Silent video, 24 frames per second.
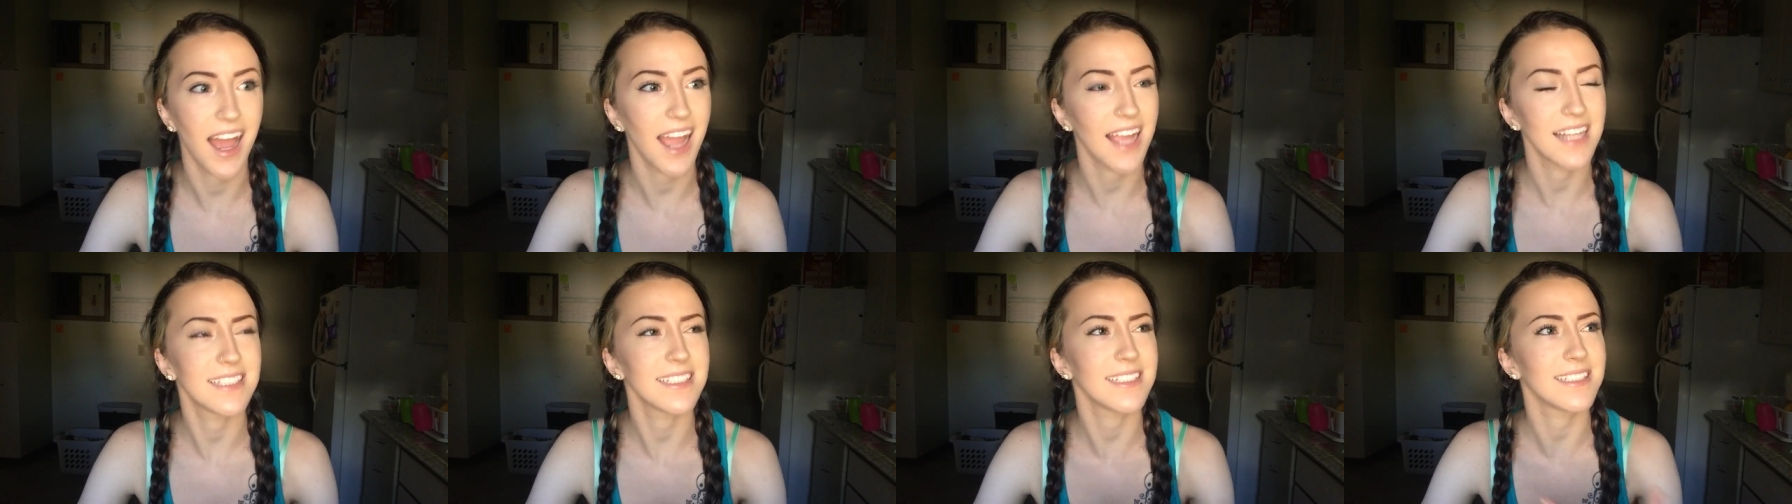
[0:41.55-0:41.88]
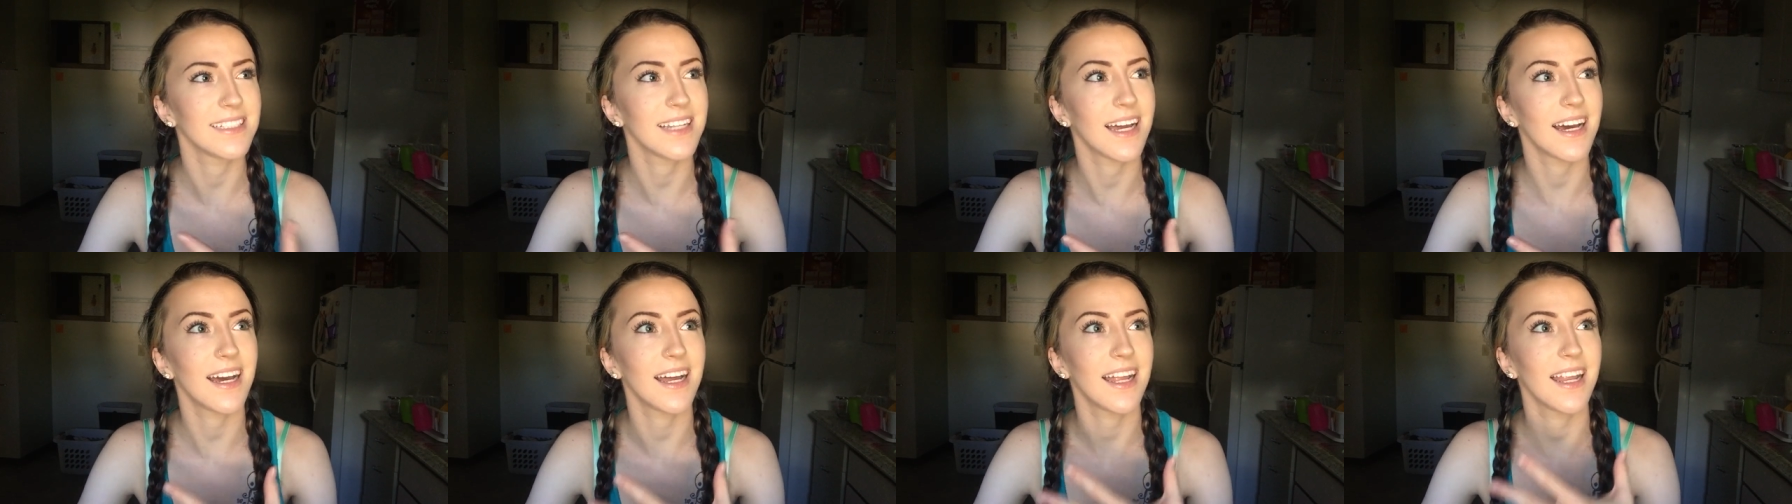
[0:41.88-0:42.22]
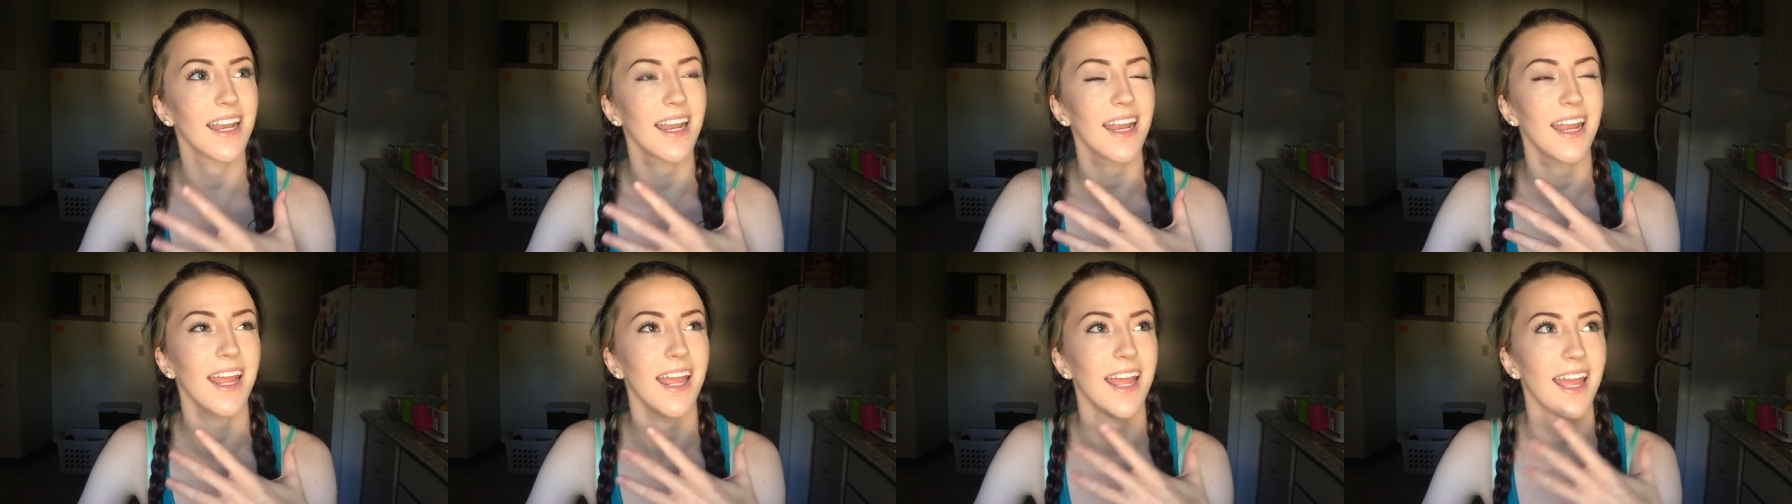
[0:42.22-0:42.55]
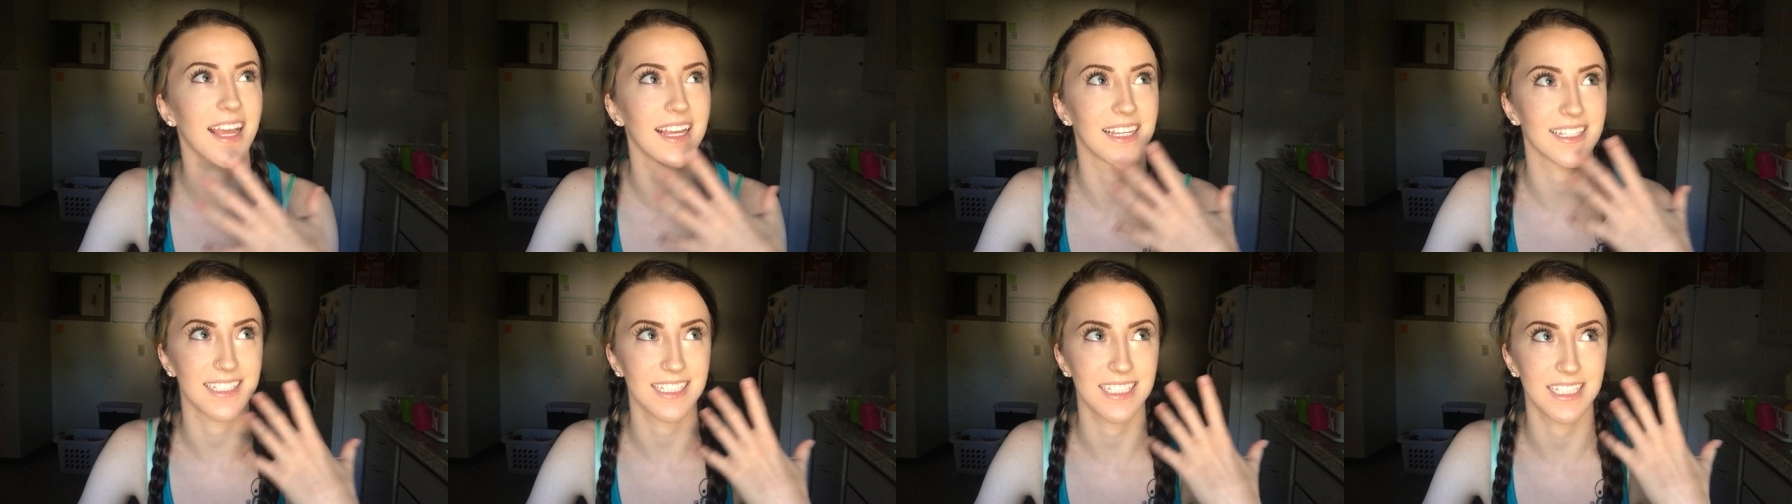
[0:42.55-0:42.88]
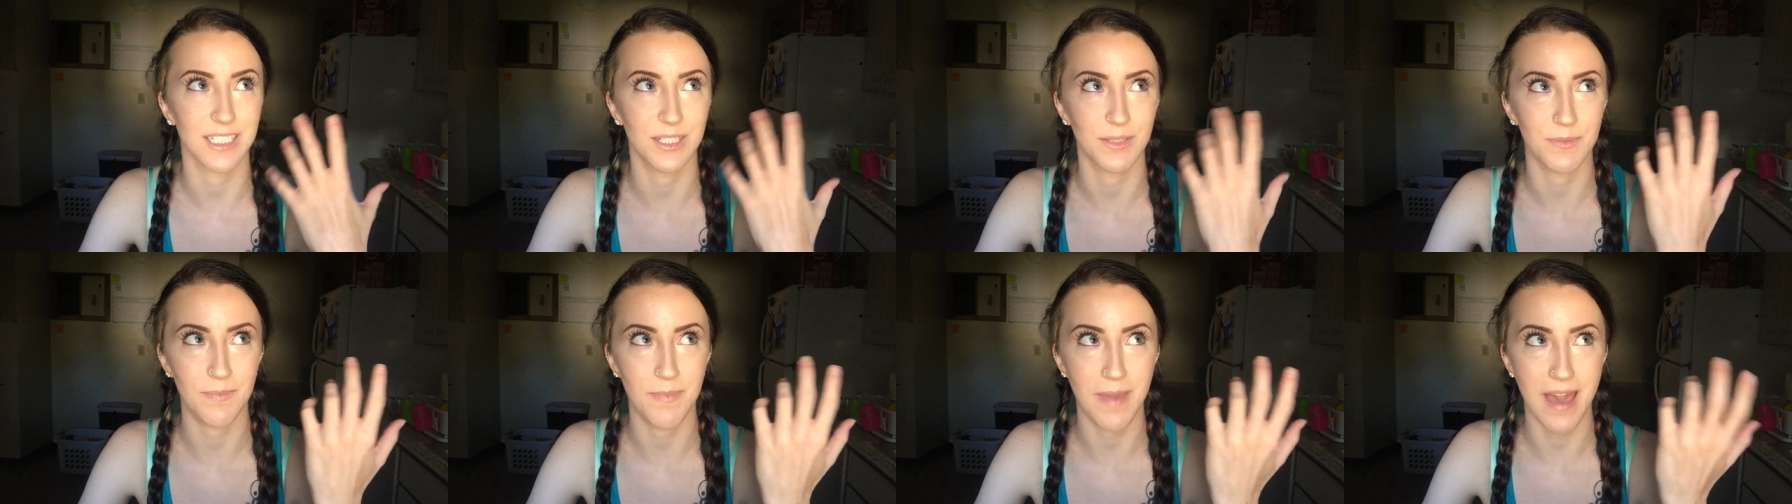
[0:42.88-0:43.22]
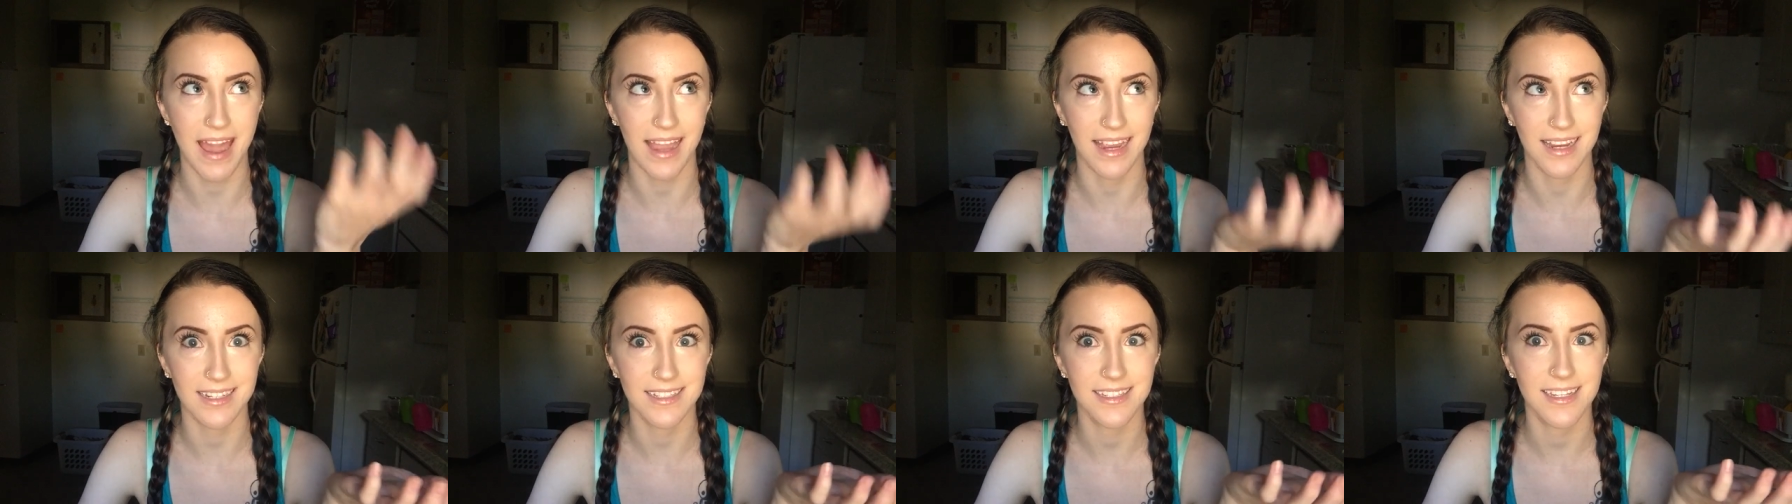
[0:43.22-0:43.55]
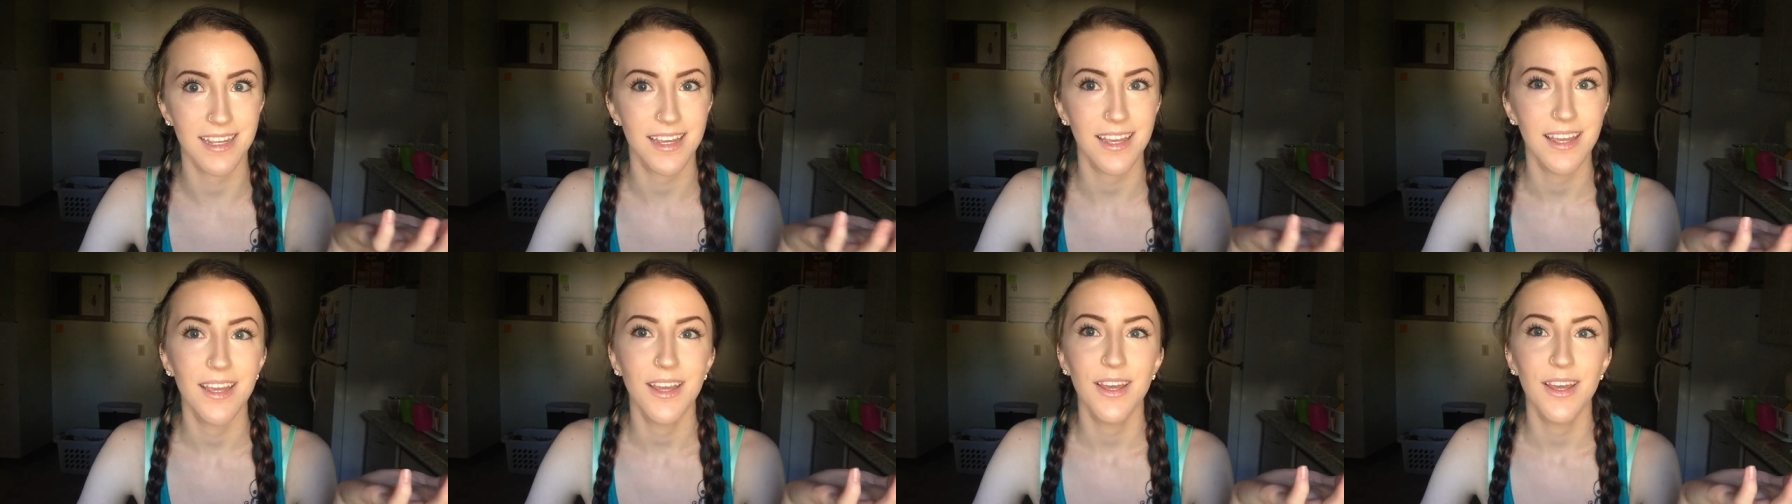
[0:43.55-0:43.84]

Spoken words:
I did not expect